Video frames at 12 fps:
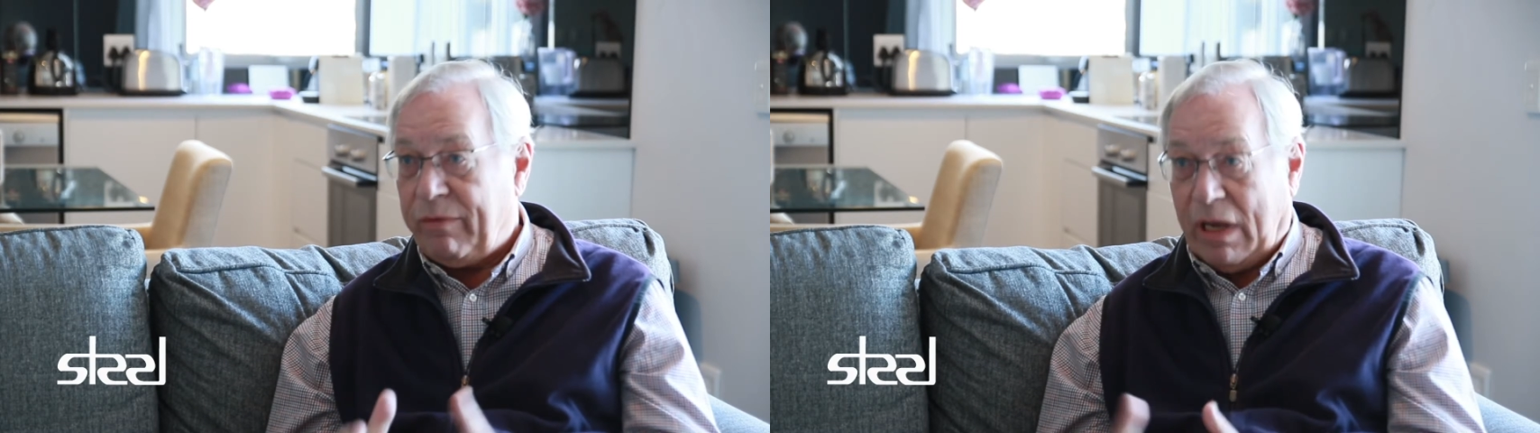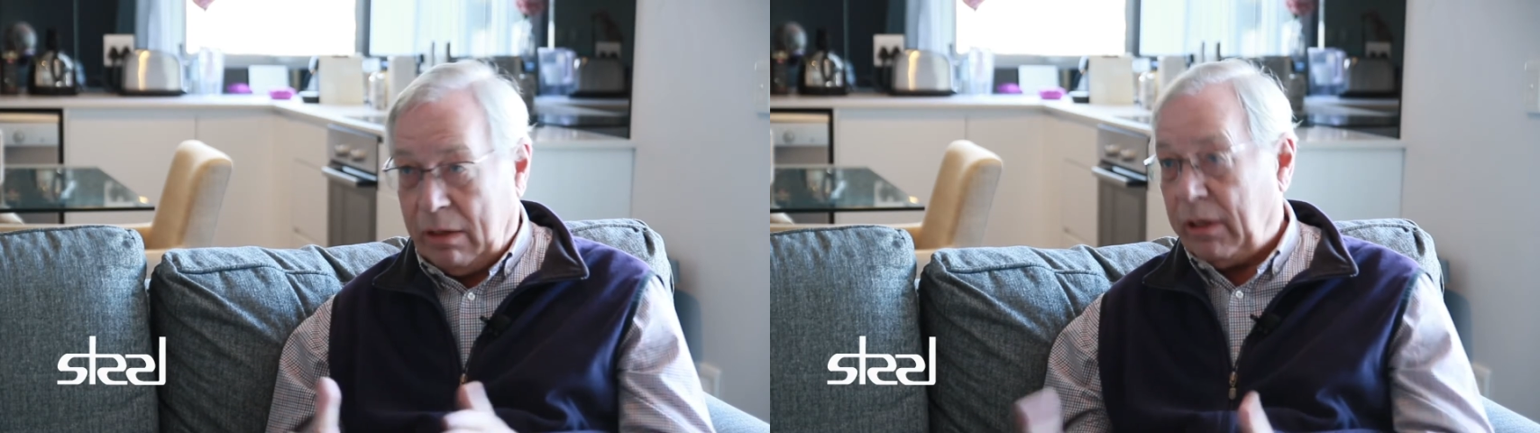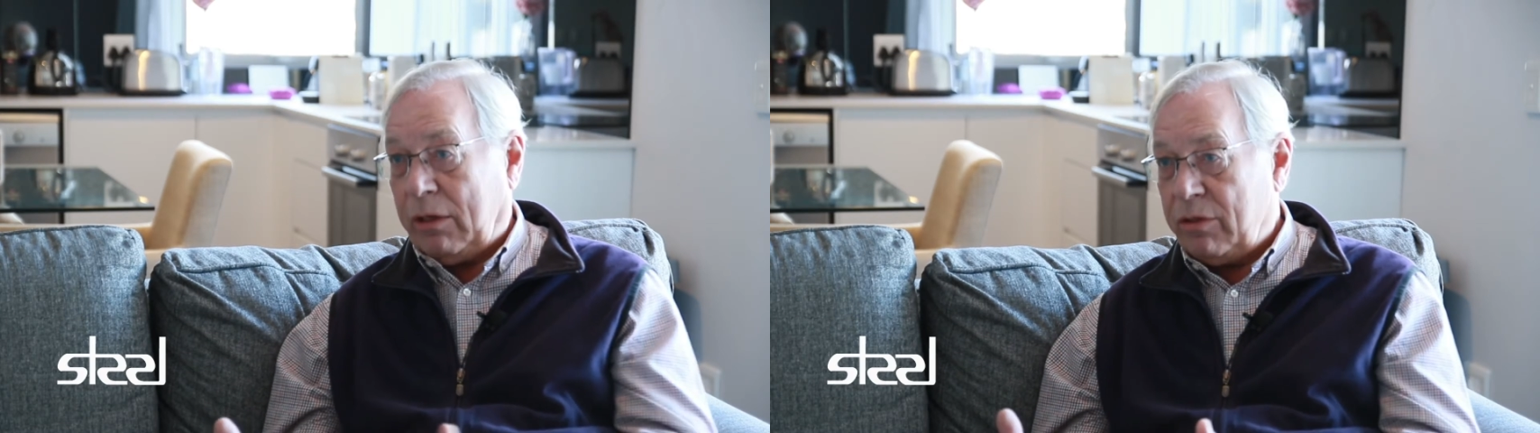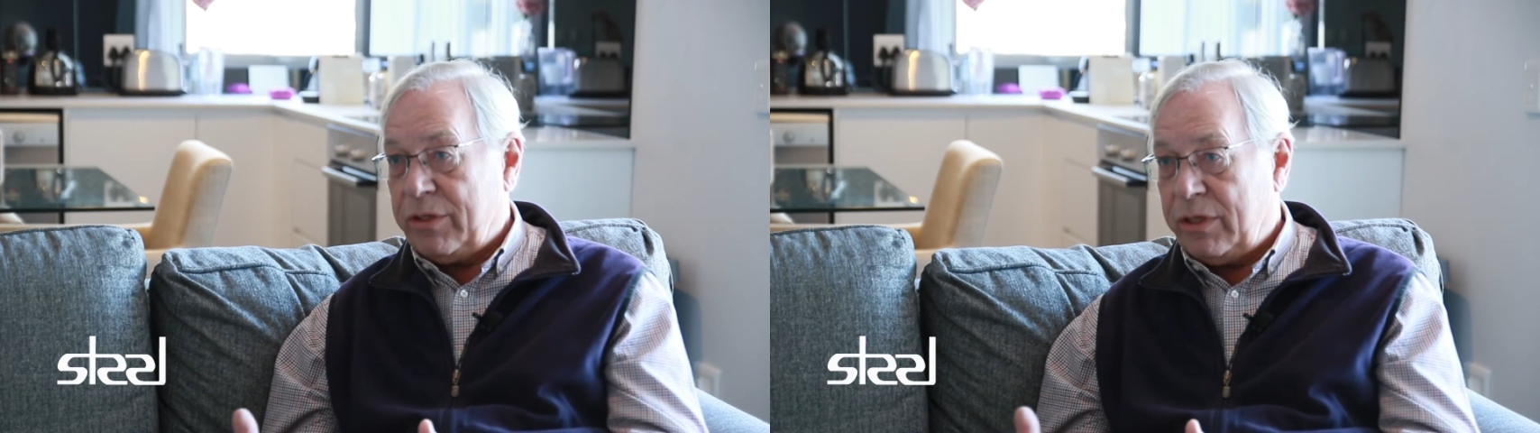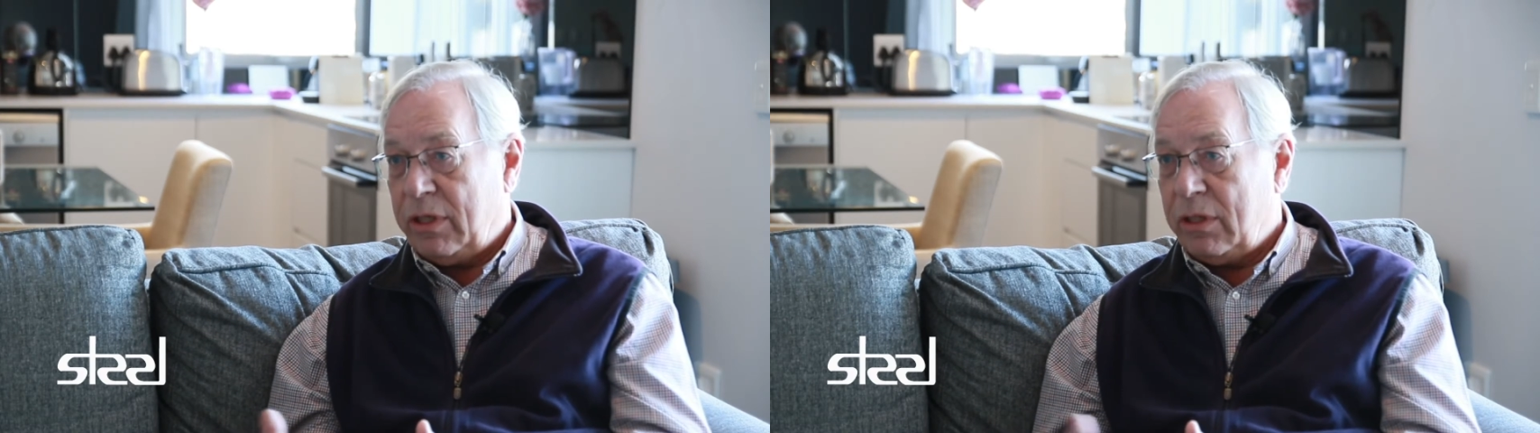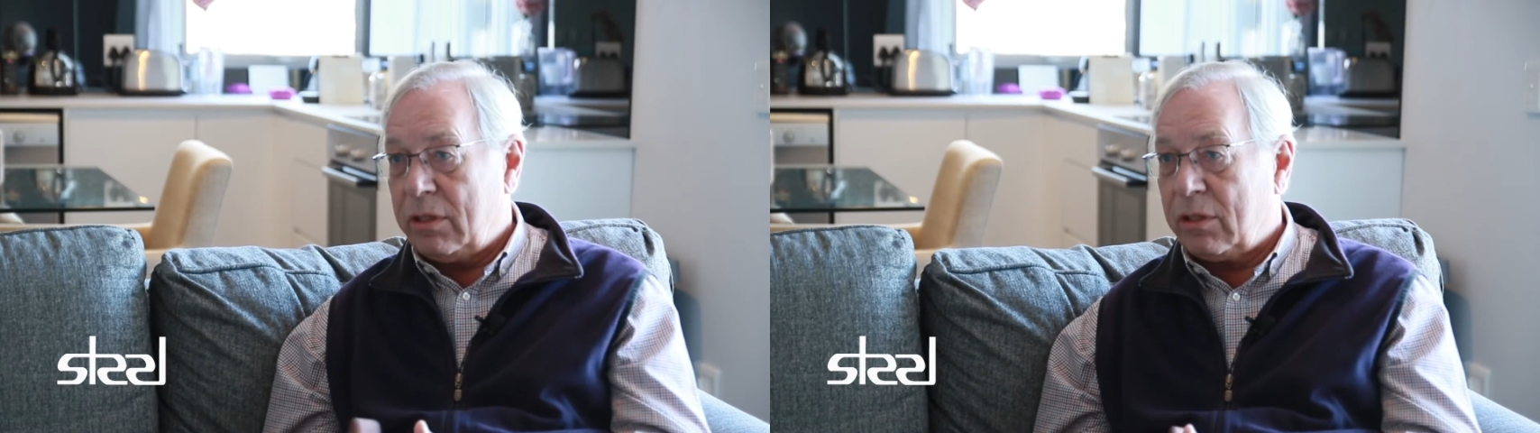
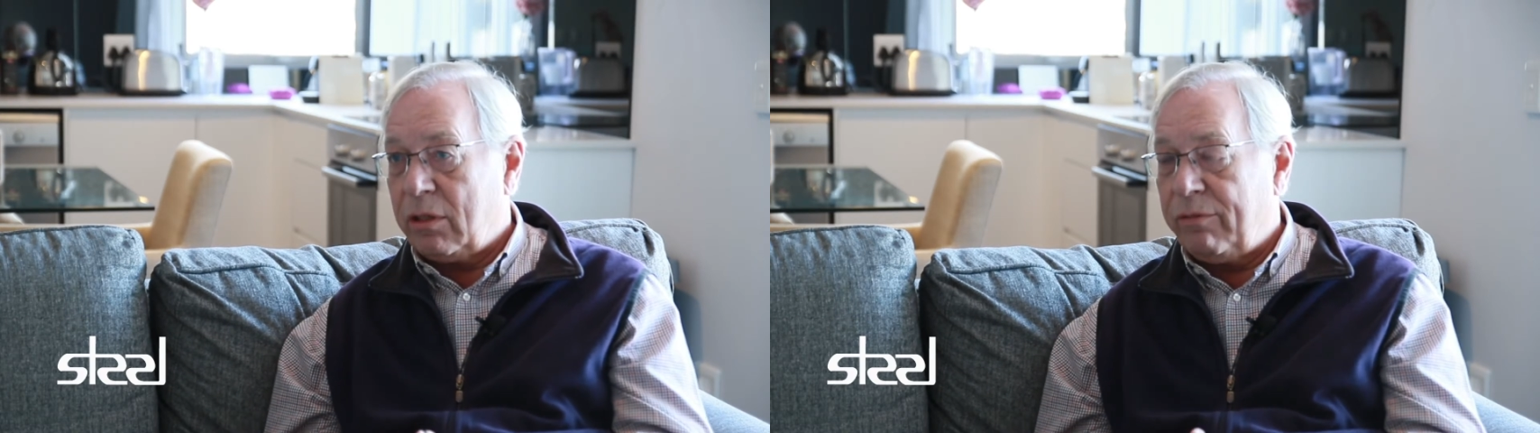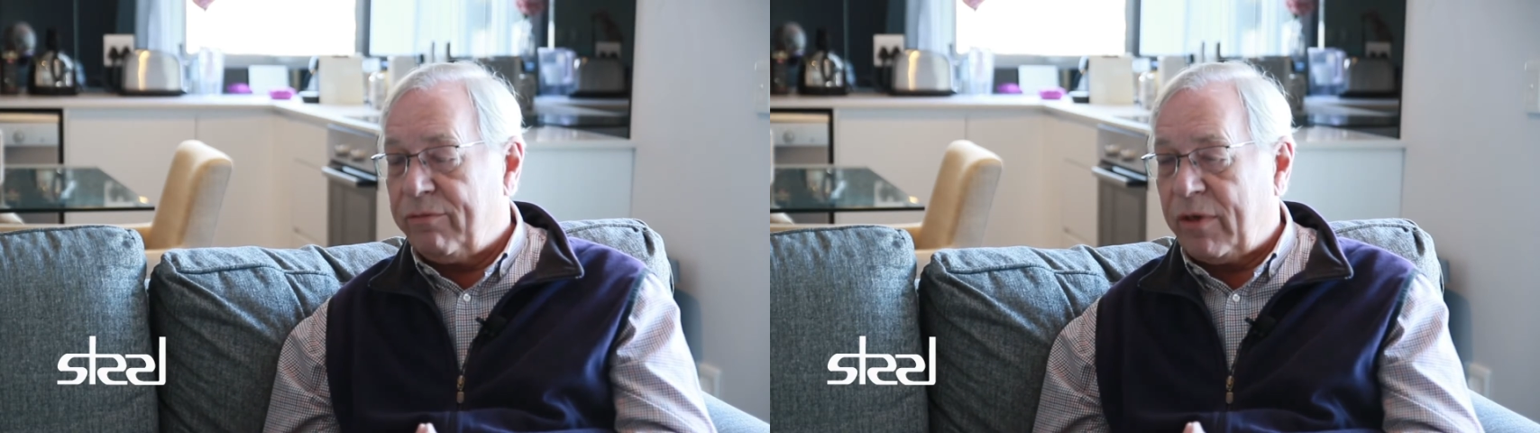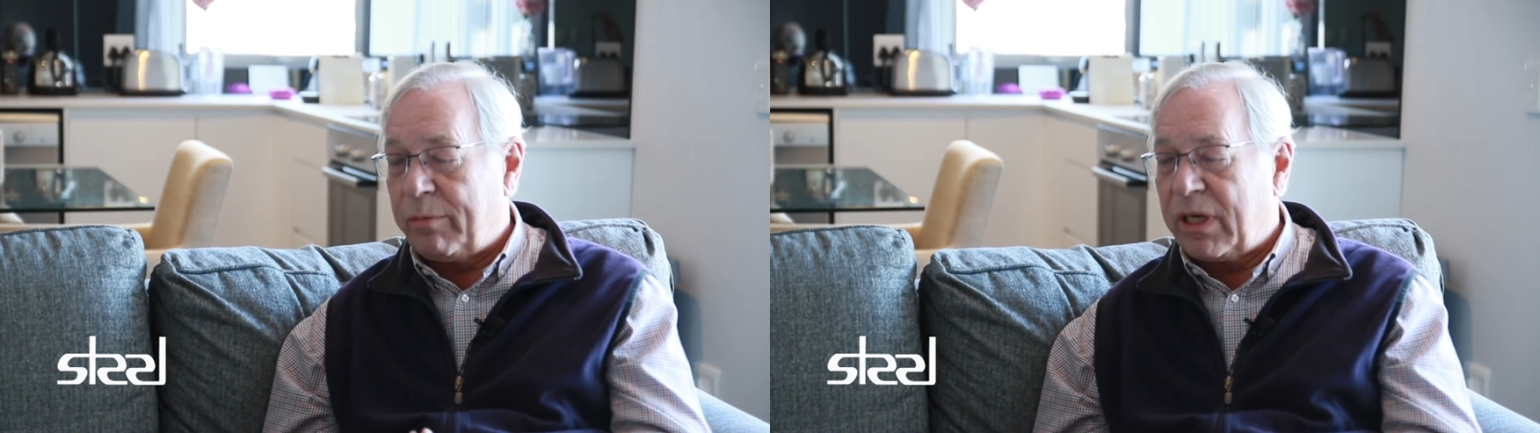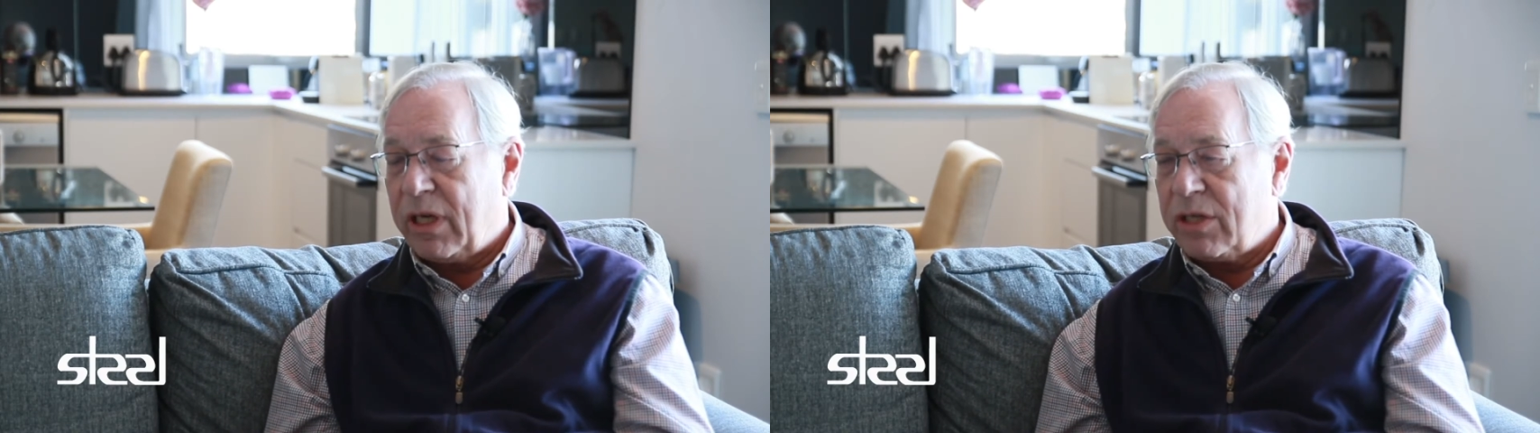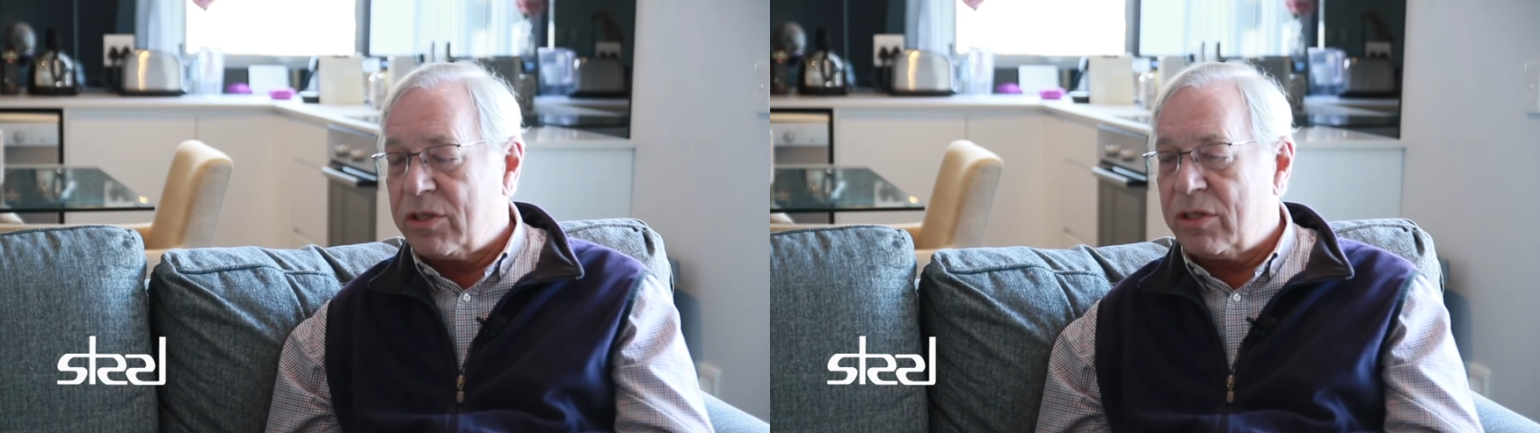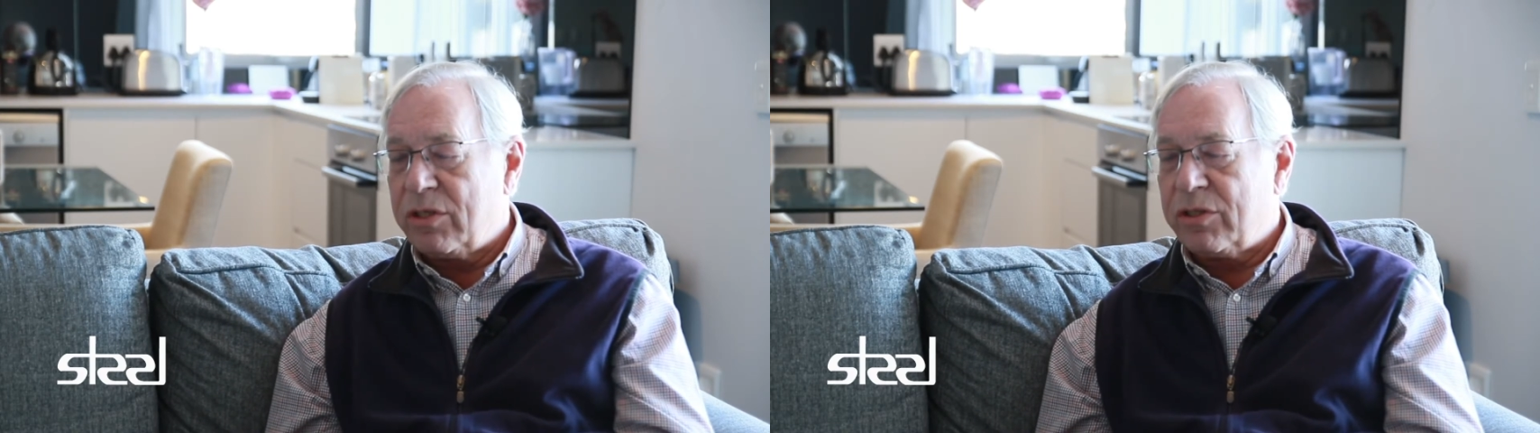accuracy in fabrication